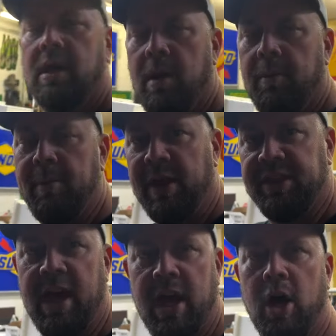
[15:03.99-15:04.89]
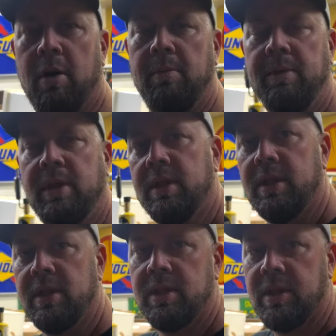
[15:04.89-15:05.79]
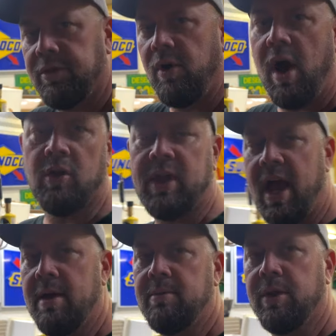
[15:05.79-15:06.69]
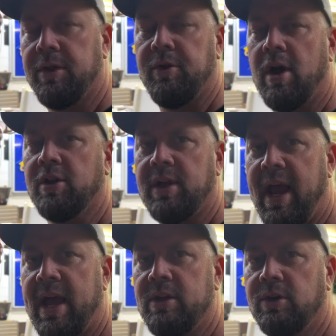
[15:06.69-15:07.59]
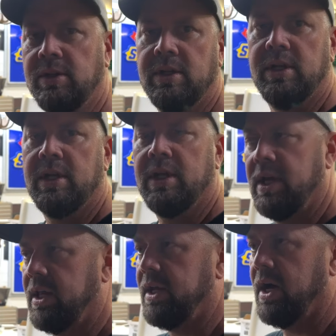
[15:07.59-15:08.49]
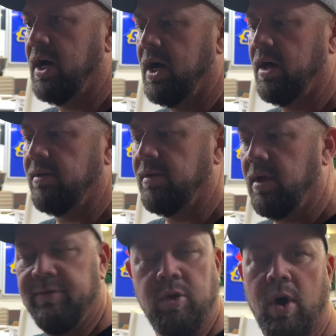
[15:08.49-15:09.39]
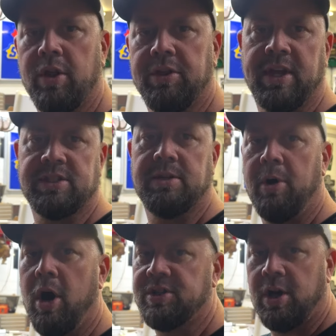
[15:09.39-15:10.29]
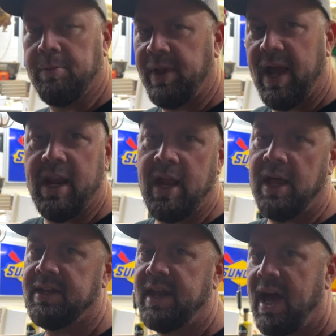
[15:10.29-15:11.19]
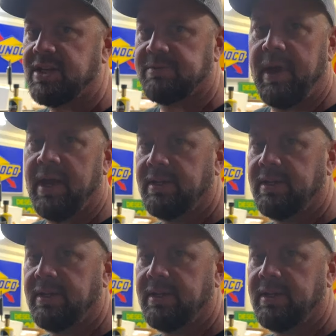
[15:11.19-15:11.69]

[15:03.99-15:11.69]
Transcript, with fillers: gonna mount the helm, the throttle cable, the throttle handle, and a few other things tomorrow. Start planning out the dash, man.